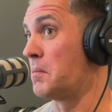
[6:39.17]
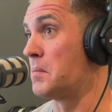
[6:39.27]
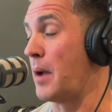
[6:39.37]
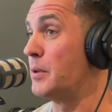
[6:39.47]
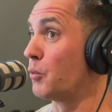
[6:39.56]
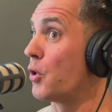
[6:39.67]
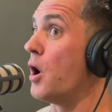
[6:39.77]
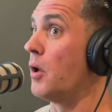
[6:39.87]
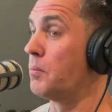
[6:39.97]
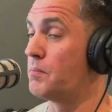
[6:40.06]
I mean, we're
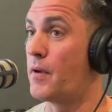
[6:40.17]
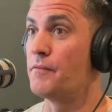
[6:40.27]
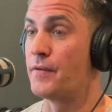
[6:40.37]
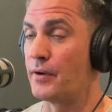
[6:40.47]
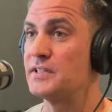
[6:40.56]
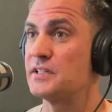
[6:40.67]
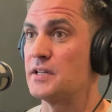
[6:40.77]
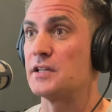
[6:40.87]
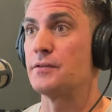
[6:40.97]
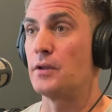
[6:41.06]
all very
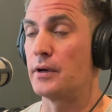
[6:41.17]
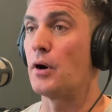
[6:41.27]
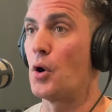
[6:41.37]
successful in our